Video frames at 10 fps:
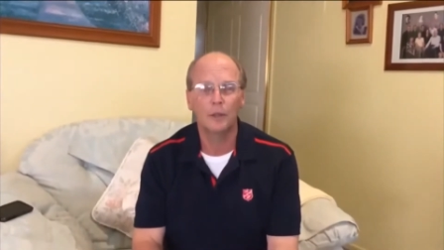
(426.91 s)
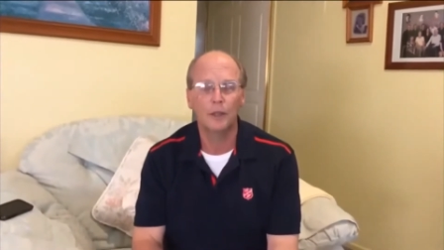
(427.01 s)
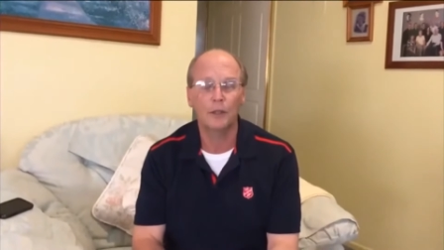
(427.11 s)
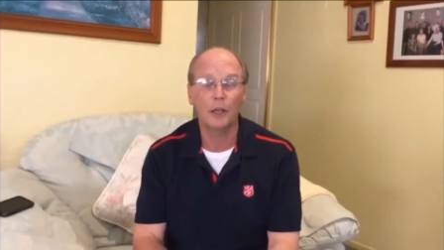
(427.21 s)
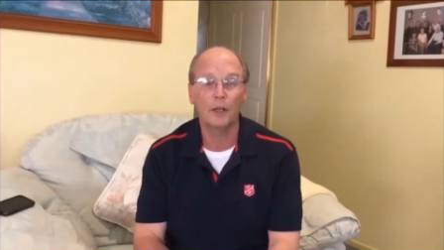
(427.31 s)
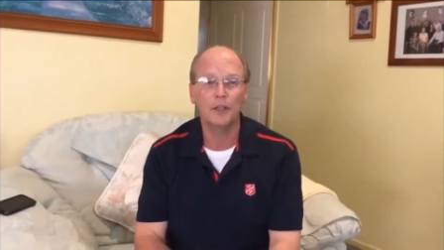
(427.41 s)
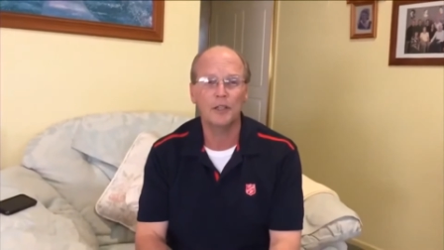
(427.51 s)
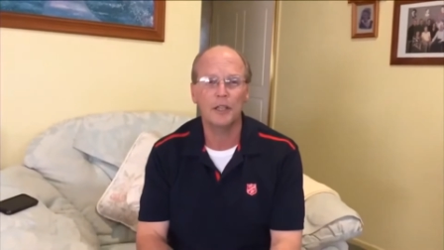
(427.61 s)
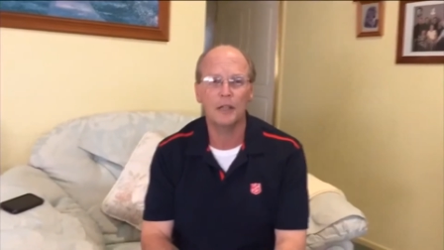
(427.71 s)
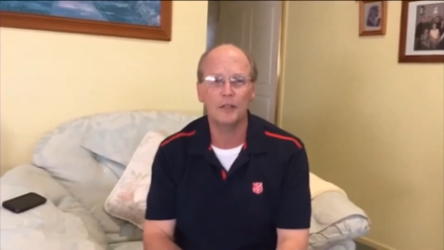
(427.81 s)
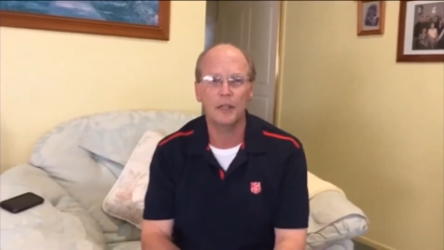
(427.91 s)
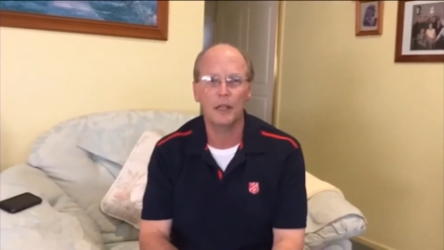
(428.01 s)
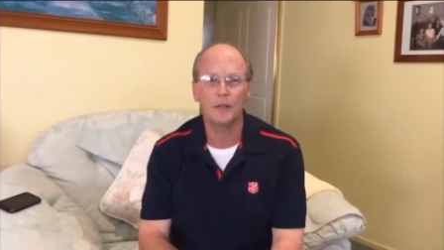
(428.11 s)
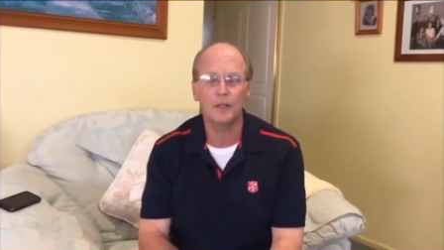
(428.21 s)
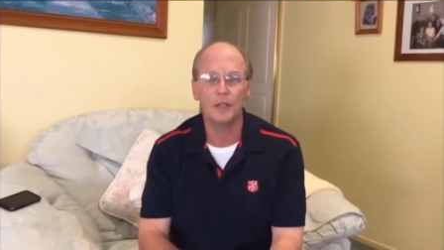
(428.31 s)
We not only see
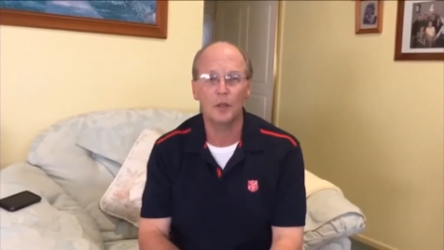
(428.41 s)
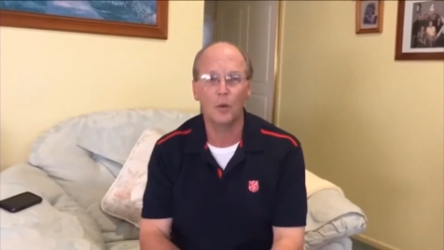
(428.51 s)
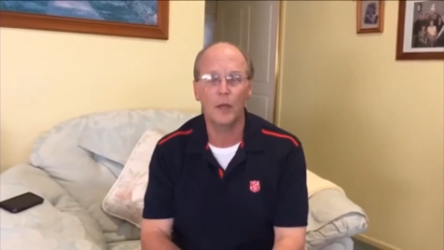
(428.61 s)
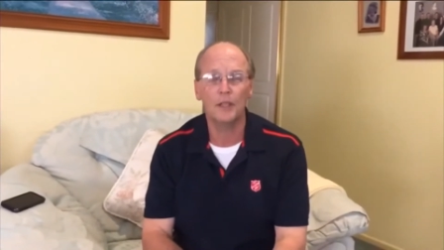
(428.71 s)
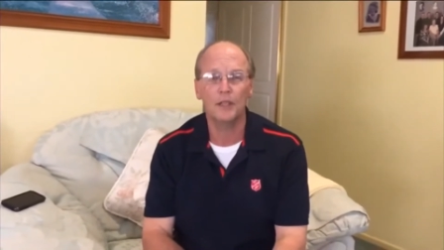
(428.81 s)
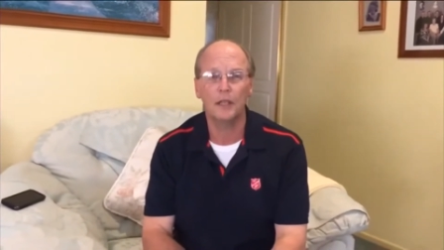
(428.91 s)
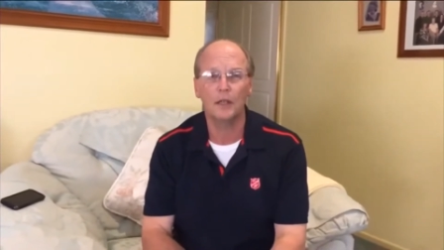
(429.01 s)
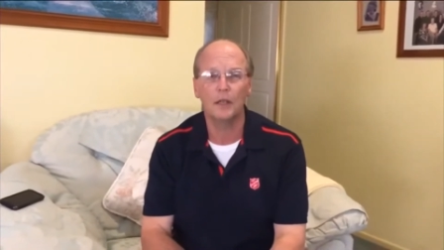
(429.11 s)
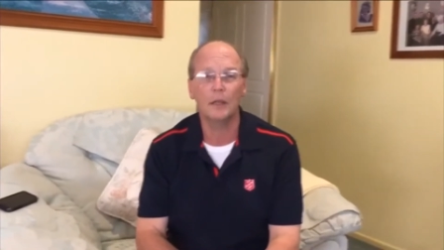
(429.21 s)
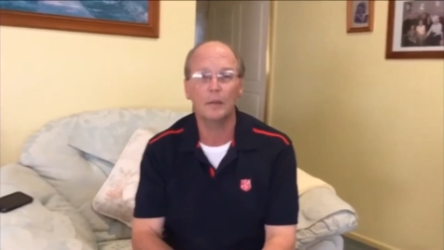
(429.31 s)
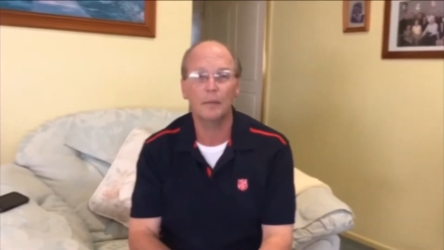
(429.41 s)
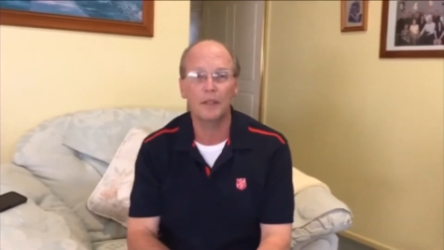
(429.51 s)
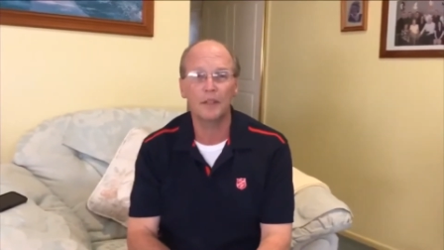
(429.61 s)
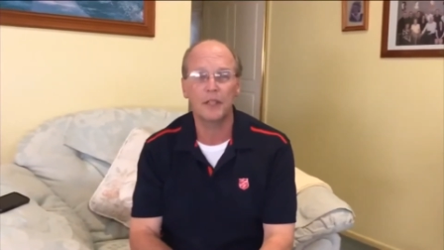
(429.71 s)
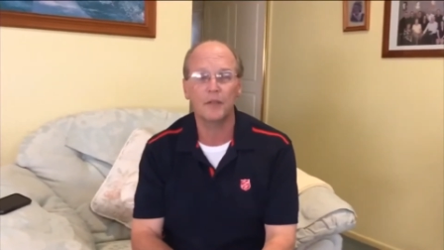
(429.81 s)
ourselves as a Wednesday night,
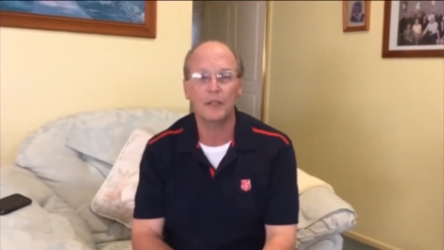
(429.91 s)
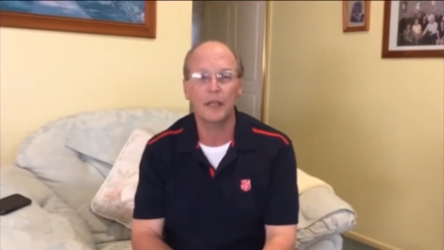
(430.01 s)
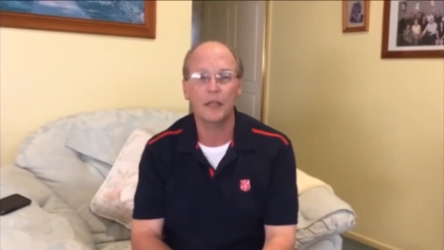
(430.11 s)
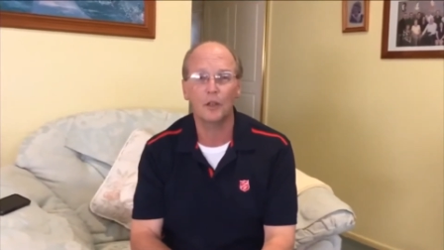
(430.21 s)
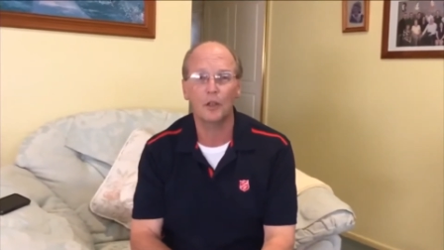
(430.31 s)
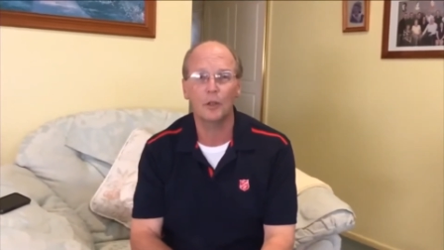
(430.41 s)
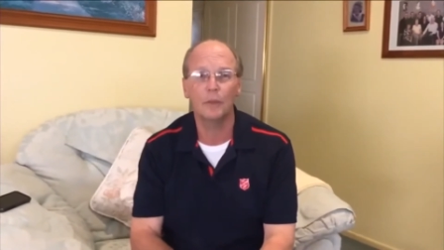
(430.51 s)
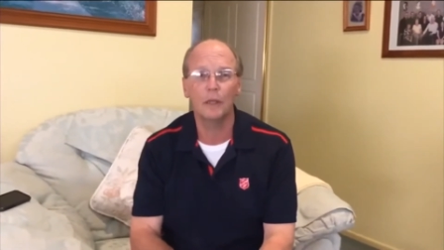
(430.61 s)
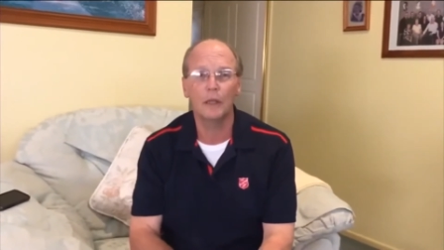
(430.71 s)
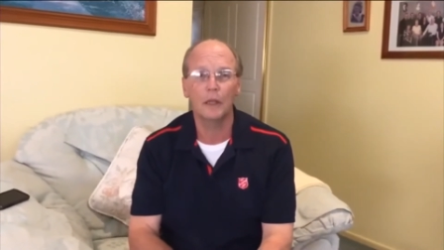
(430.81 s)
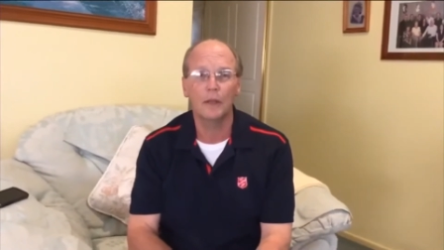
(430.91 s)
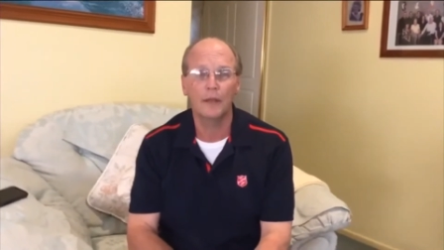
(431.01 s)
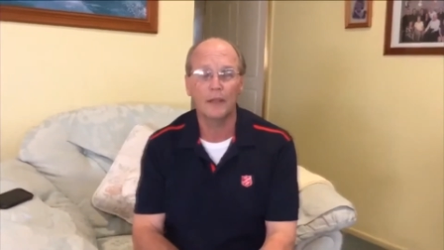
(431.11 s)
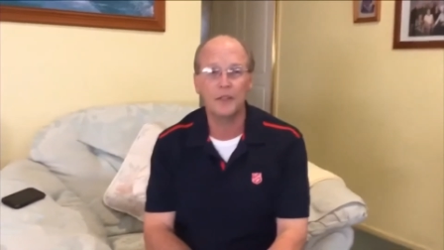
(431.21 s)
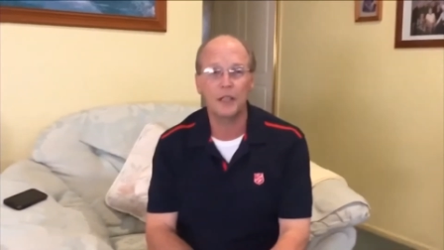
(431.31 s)
but a seven-day group
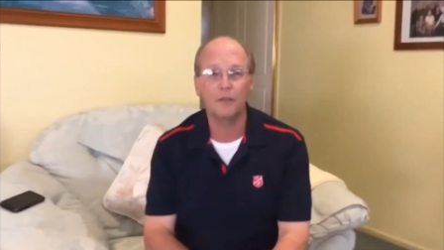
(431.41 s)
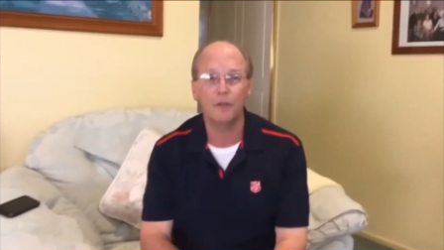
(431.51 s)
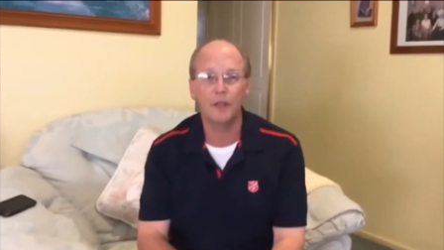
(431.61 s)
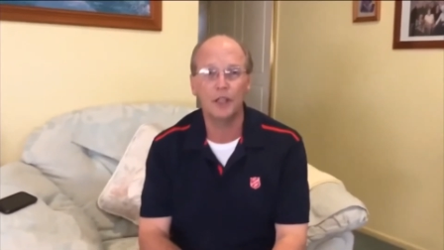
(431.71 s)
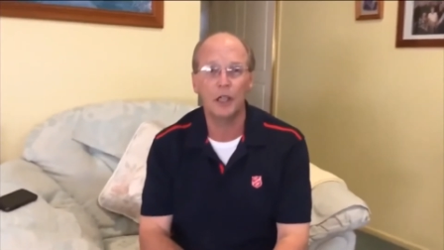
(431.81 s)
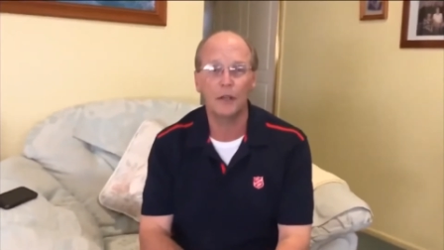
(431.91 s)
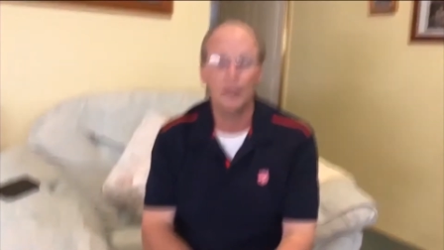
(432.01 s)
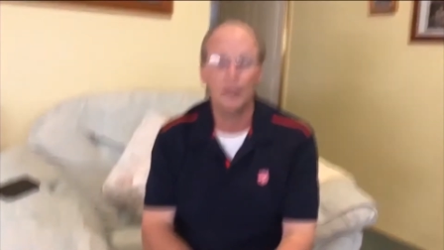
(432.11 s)
that is there for each